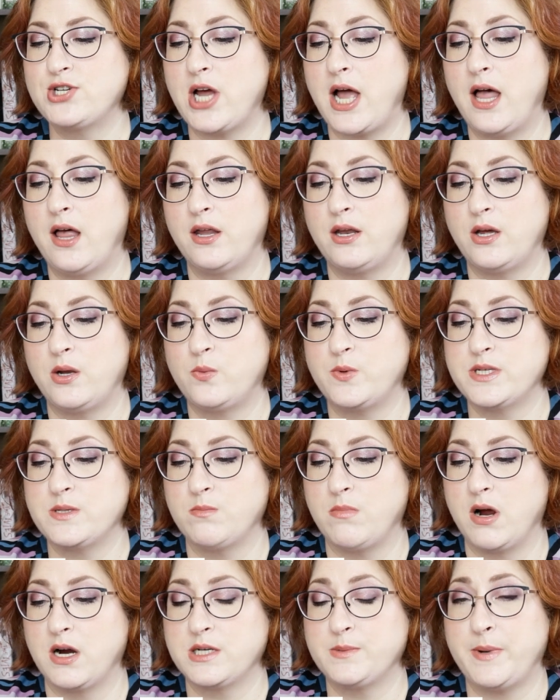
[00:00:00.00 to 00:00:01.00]
childhood was
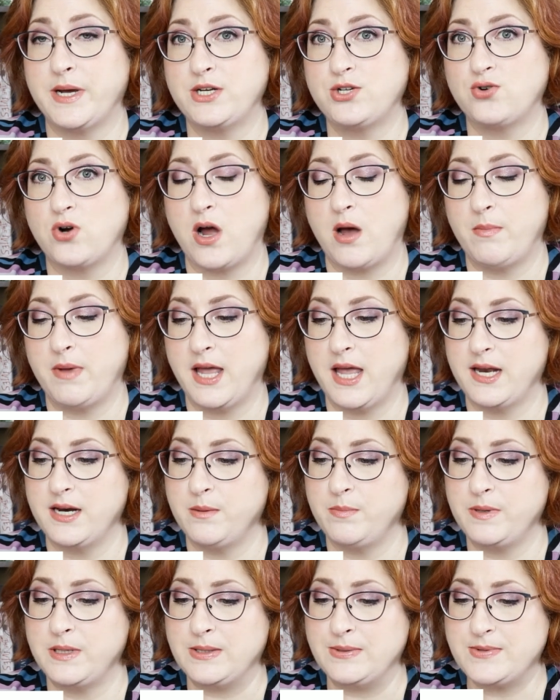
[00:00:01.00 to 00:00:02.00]
marked by trauma and
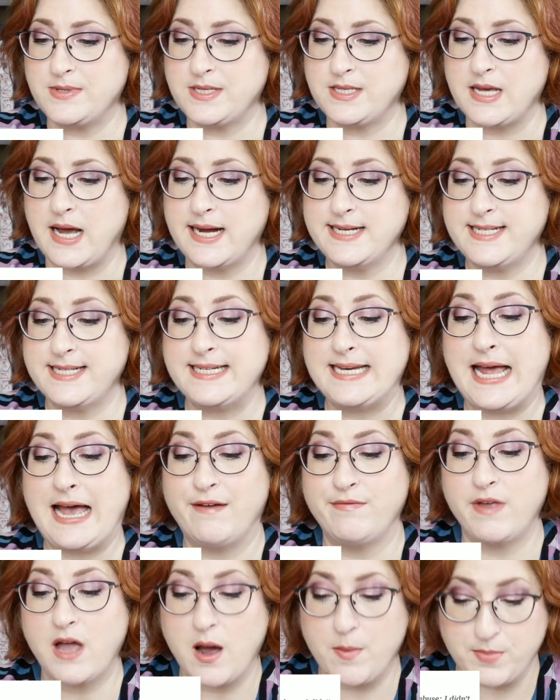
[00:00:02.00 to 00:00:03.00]
abuse. I didn't
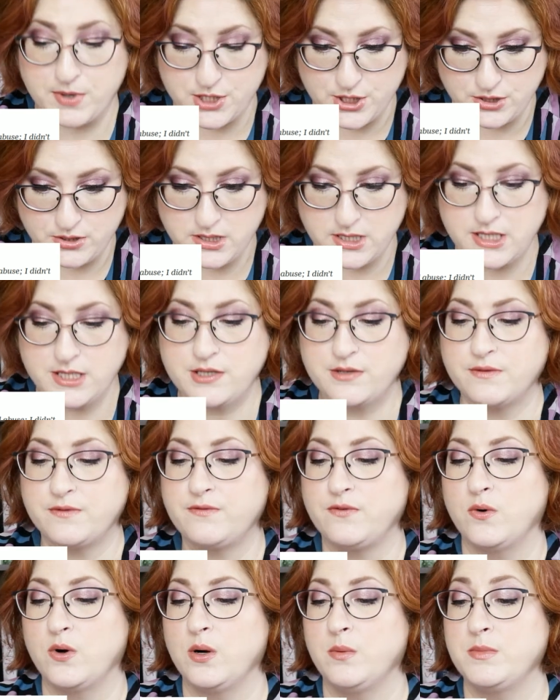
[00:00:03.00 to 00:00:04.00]
have the opportunity to
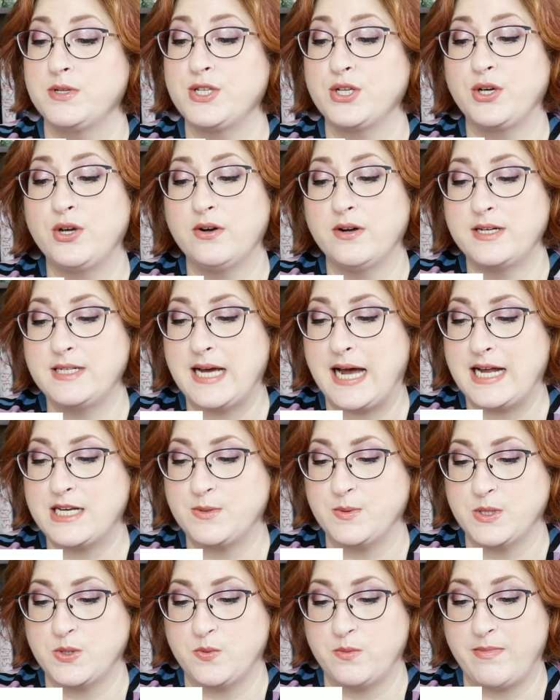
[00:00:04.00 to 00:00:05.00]
form secure
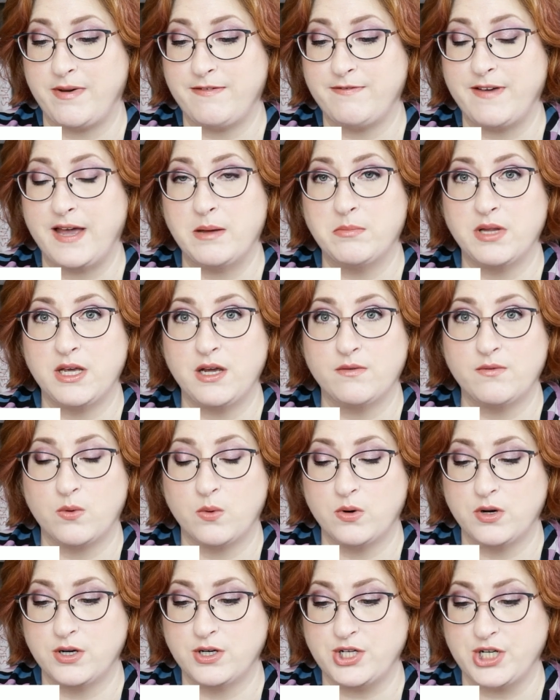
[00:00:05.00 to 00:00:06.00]
attachments with my family of
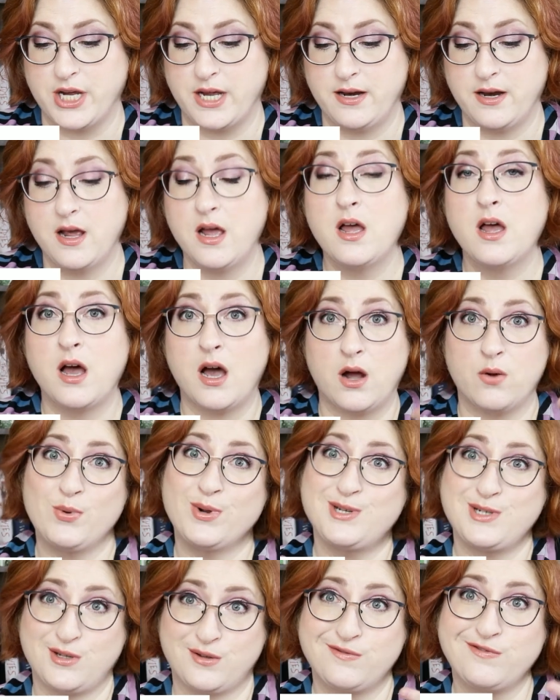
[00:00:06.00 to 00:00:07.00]
origin. I'll
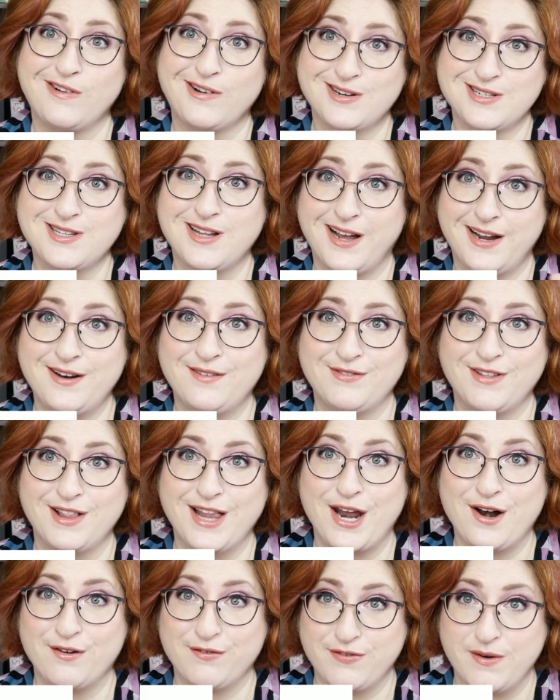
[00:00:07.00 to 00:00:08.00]
read you the first line of the
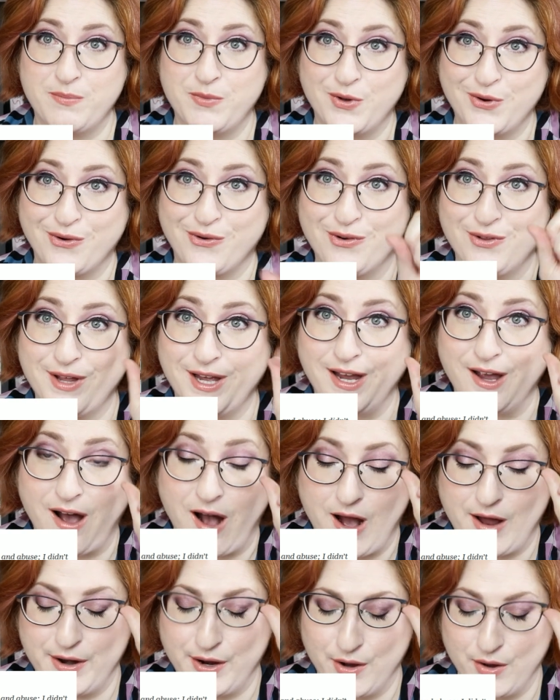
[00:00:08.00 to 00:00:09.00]
letter from the early
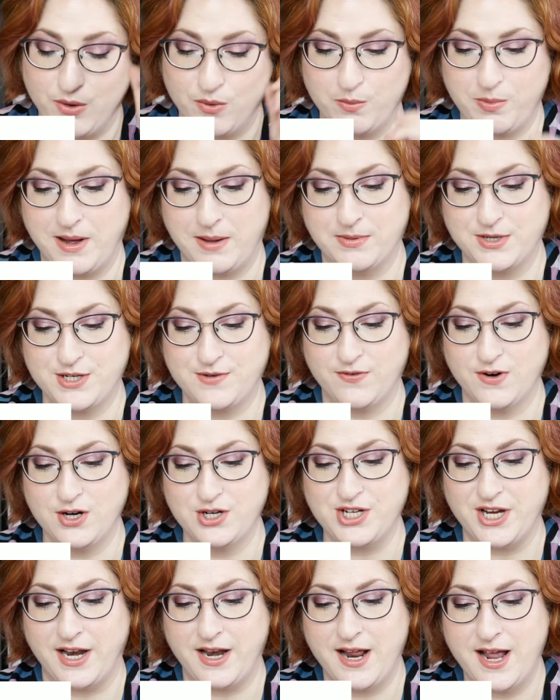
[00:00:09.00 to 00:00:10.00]
audio published
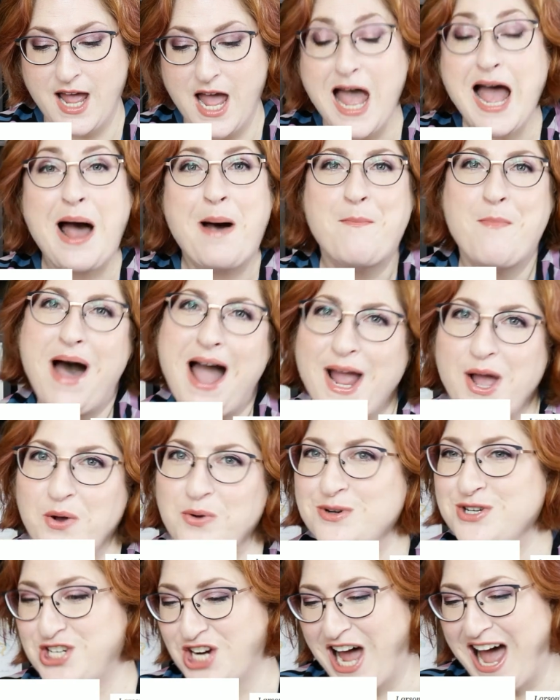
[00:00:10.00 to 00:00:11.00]
version. My
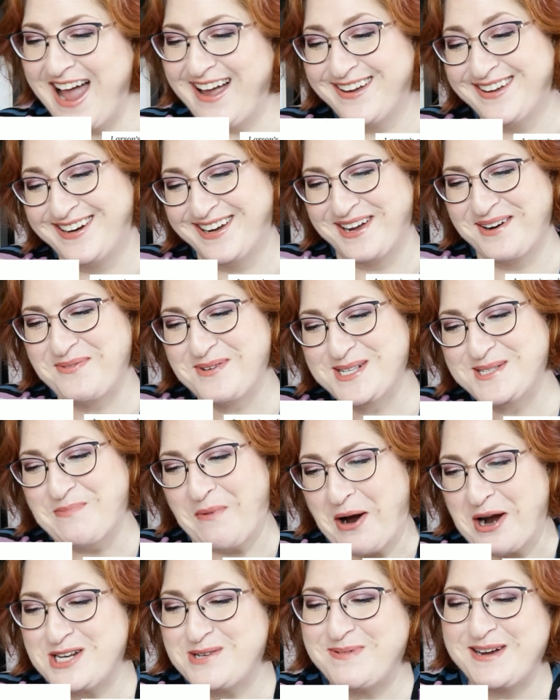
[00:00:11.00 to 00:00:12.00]
own childhood was
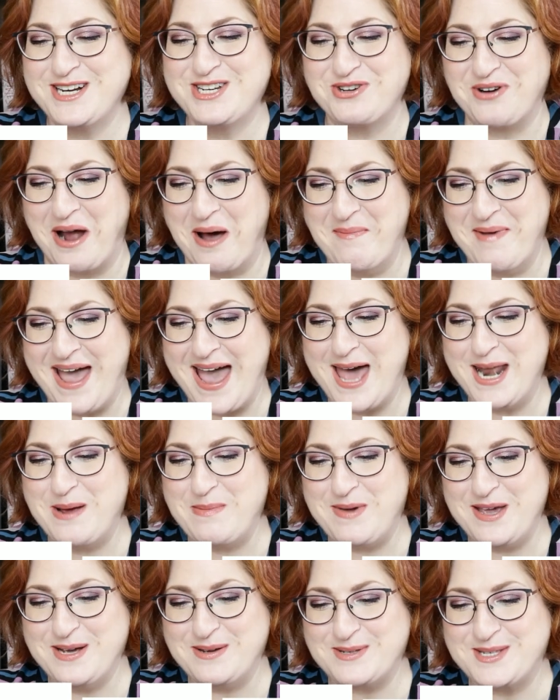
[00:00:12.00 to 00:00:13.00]
marked by trauma and
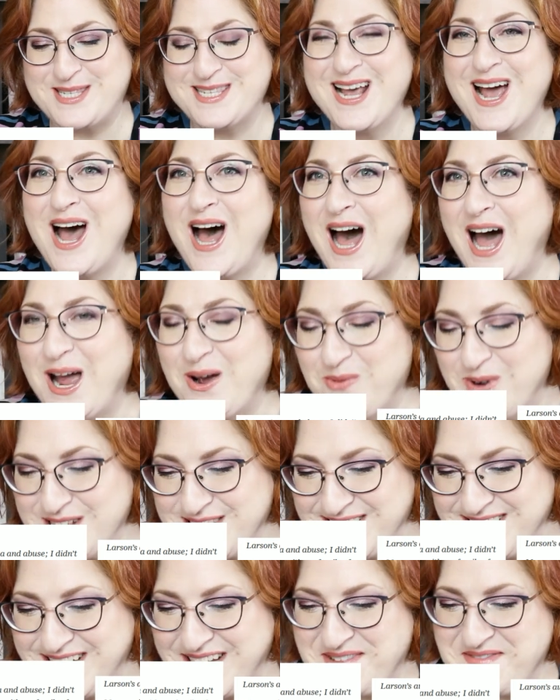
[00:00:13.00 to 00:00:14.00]
abuse. I
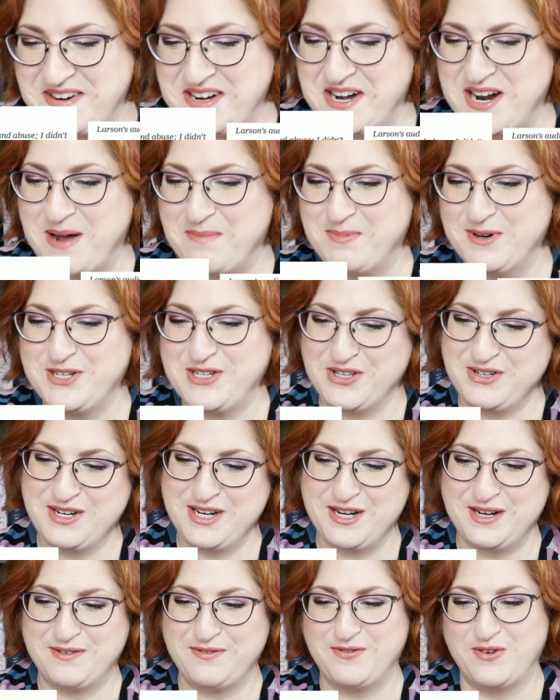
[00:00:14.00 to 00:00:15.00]
wasn't given an
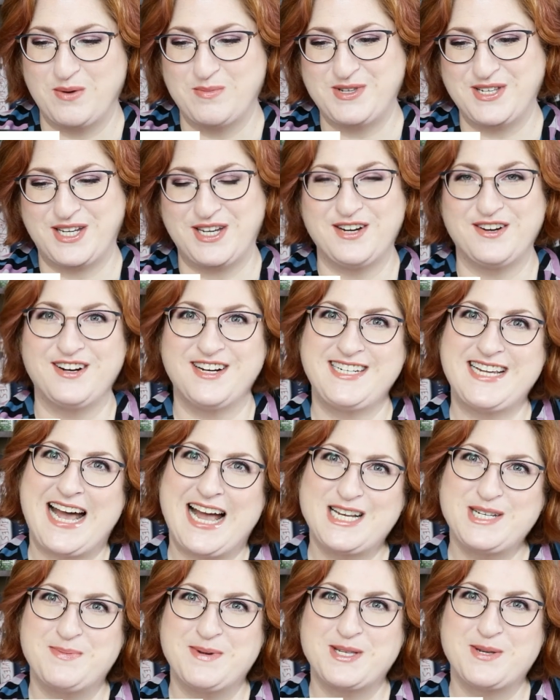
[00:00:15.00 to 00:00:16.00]
opportunity to form secure
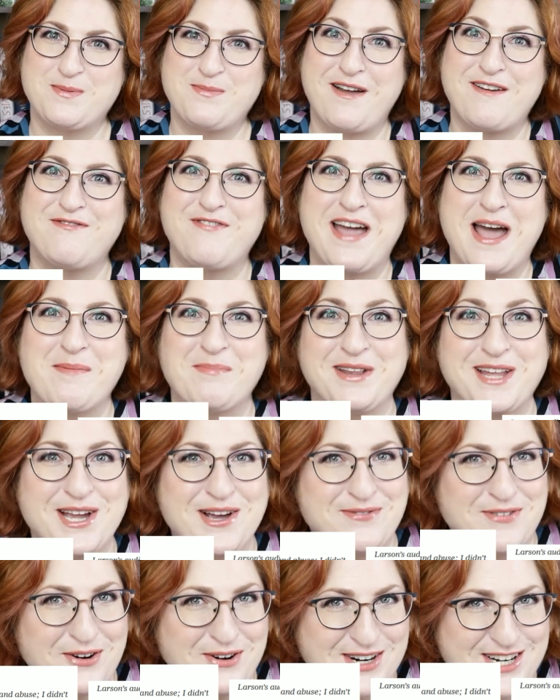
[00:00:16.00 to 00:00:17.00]
attachments with my family
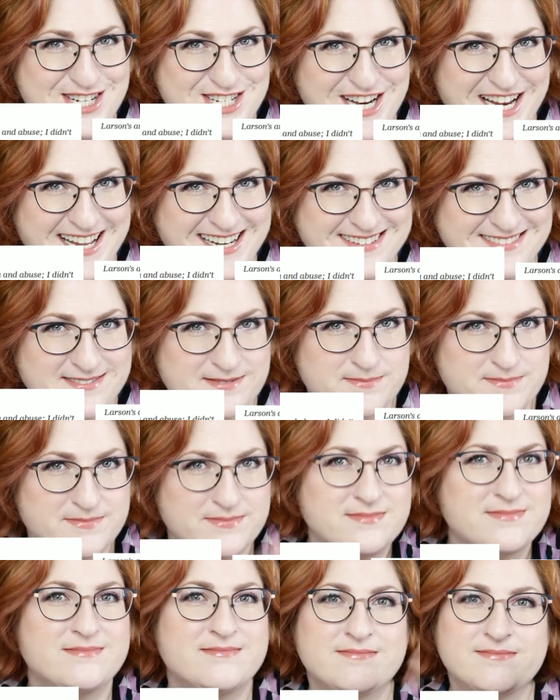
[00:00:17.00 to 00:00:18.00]
of origin.
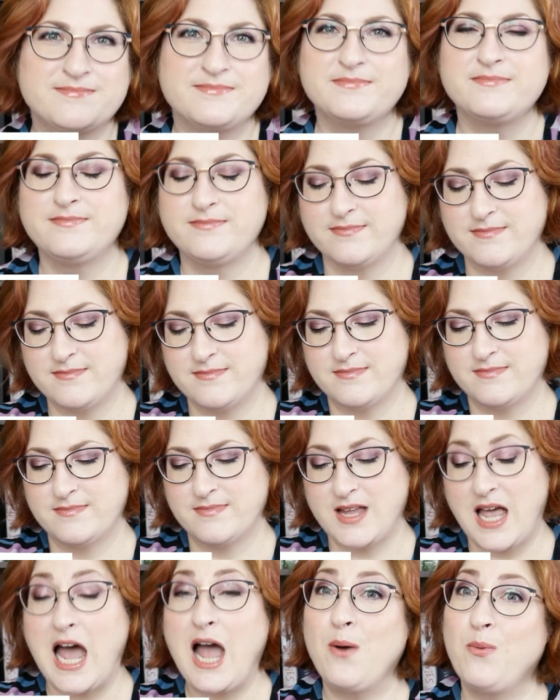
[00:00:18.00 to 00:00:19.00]

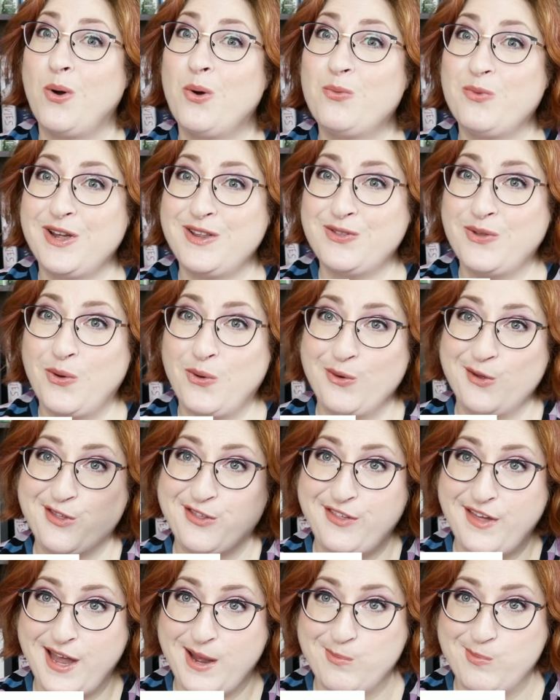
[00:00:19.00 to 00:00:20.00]
I won't read the whole
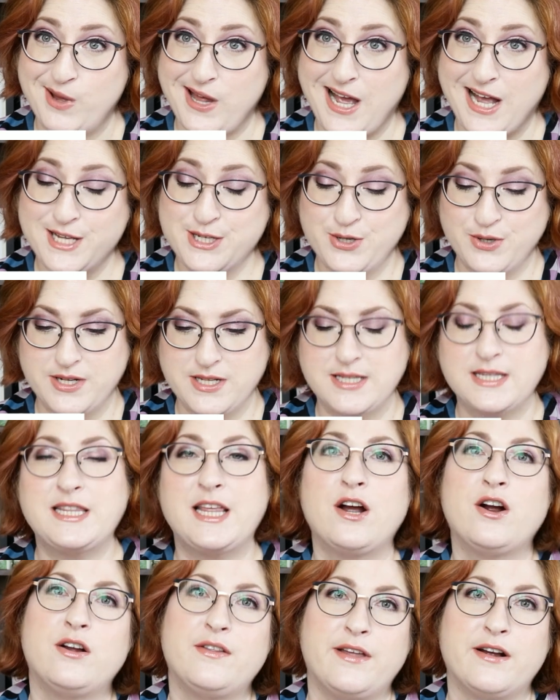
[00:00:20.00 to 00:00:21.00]
thing, but as you can,
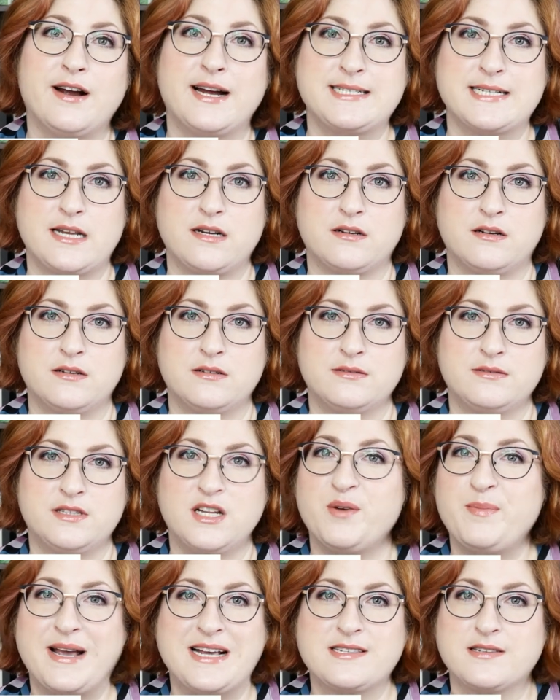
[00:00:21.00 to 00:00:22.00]
they're, they're identical.
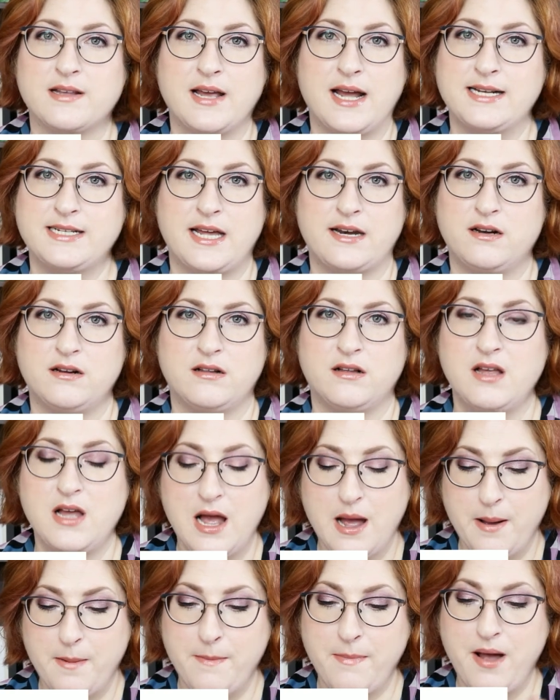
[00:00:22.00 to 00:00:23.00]
They're basically identical
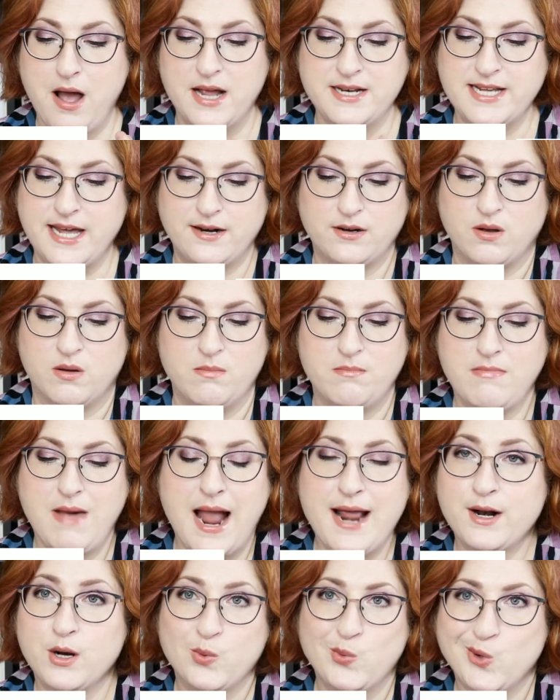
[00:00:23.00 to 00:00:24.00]
identical.
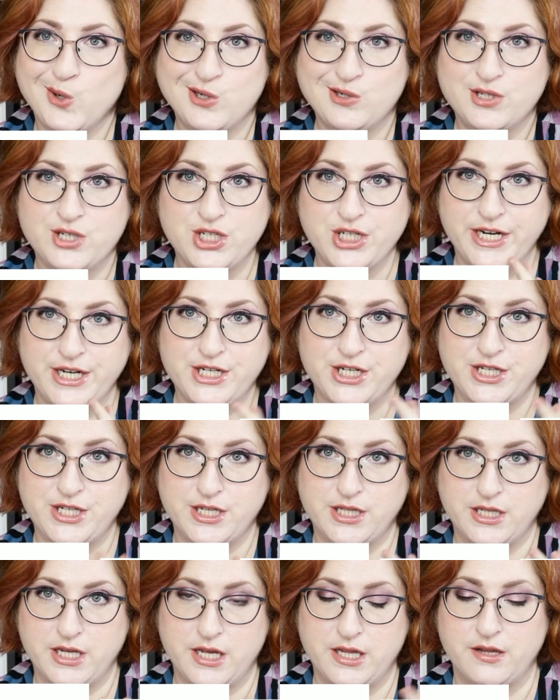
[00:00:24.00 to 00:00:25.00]
Minor word changes
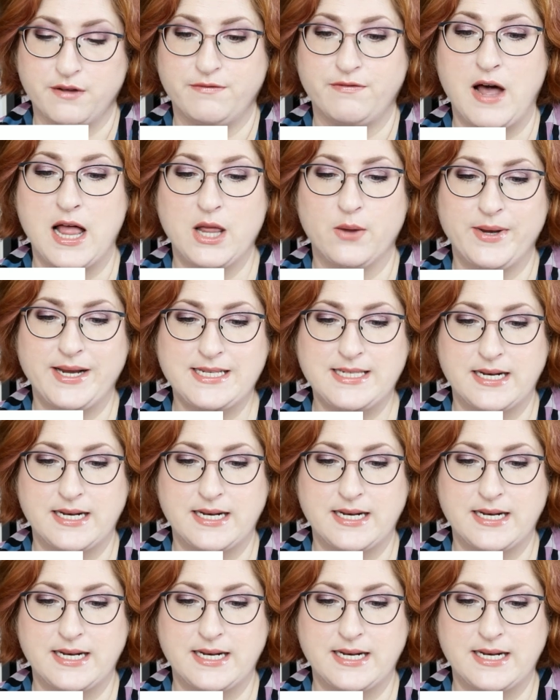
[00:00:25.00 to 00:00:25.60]
in, in the following